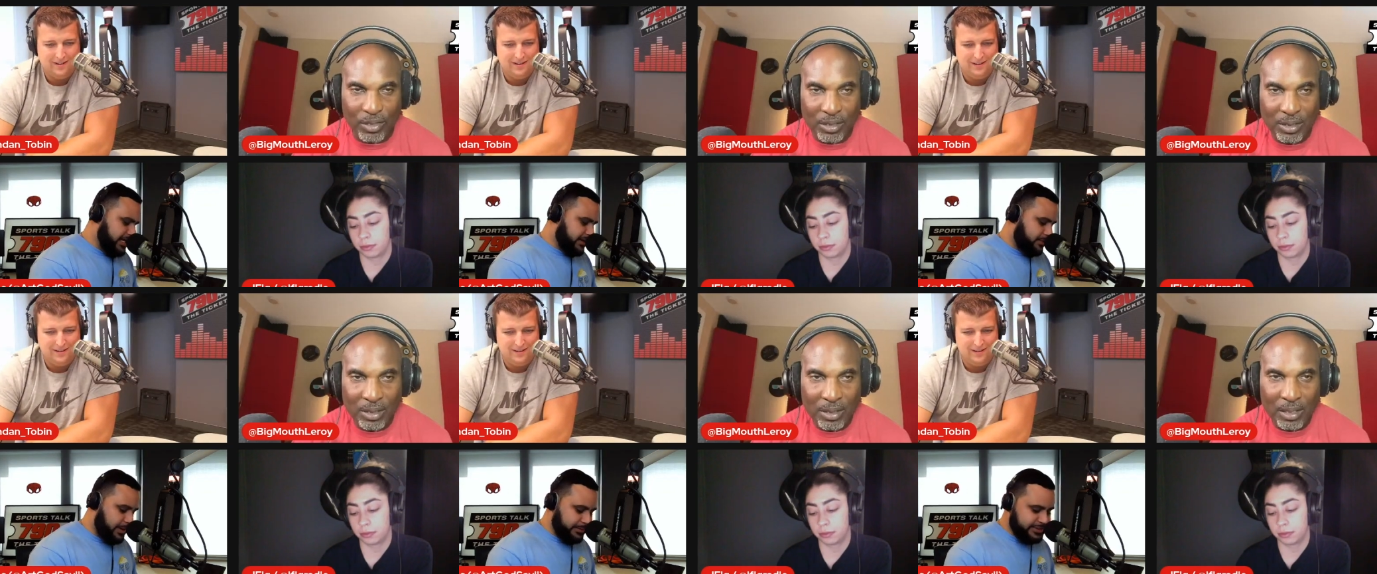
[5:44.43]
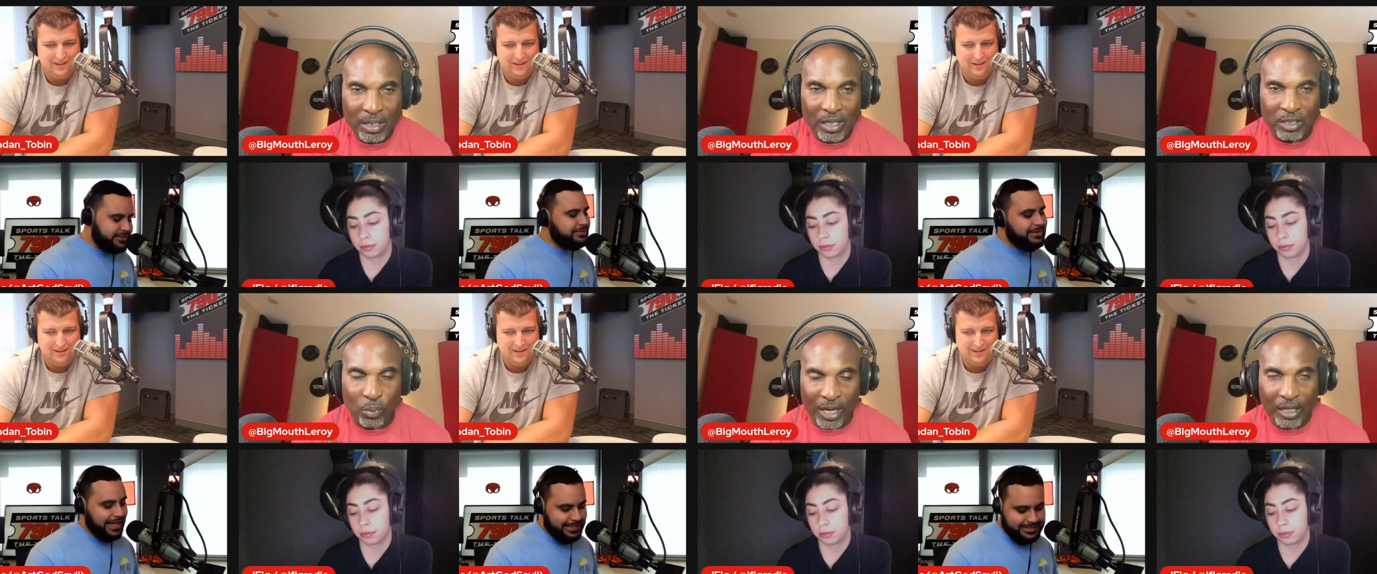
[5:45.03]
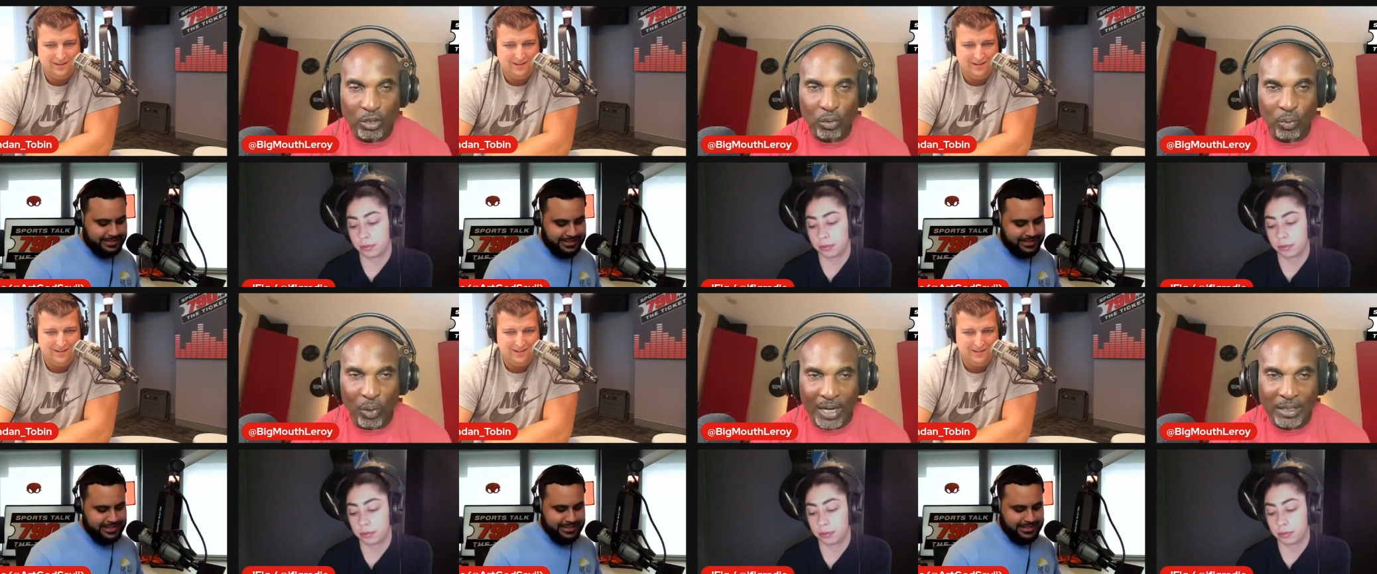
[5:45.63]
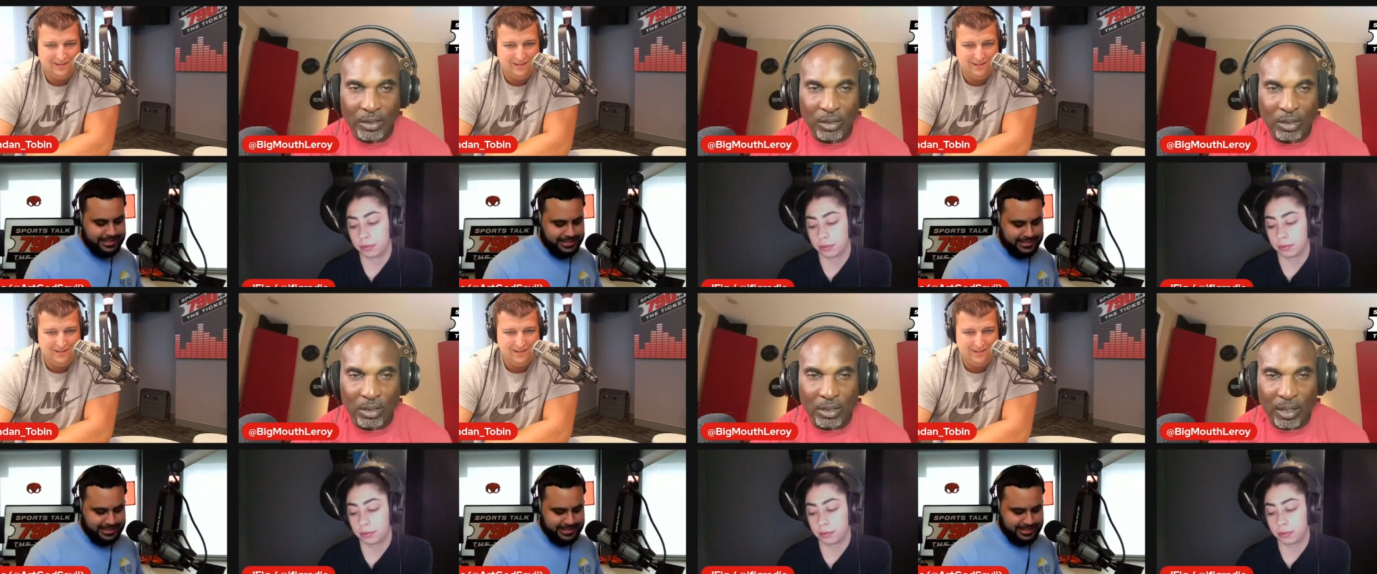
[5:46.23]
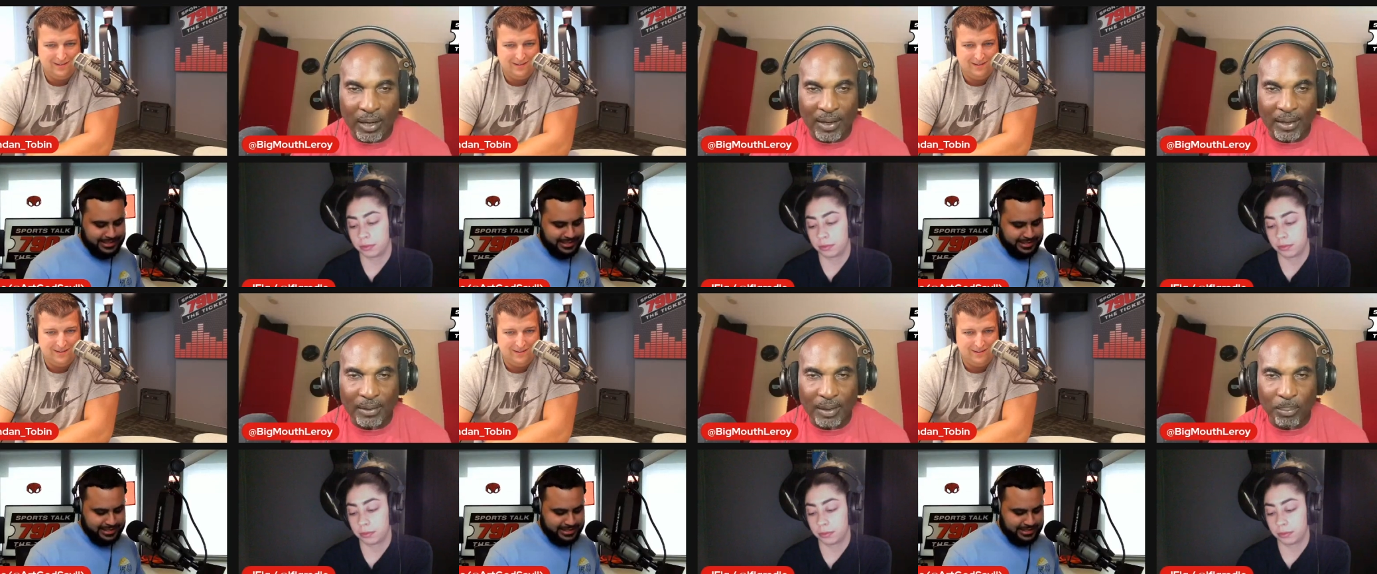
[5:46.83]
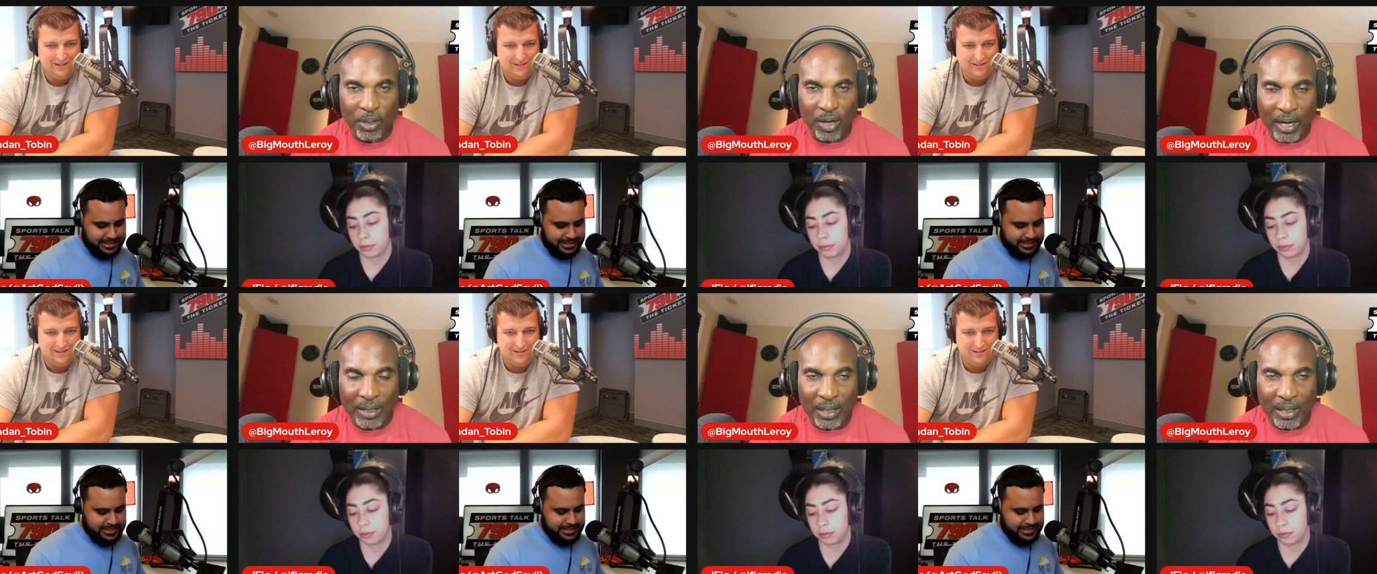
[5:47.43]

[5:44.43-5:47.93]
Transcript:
Speaker 1: Oh, why would you? Because when that? I do, I do uh, periodically.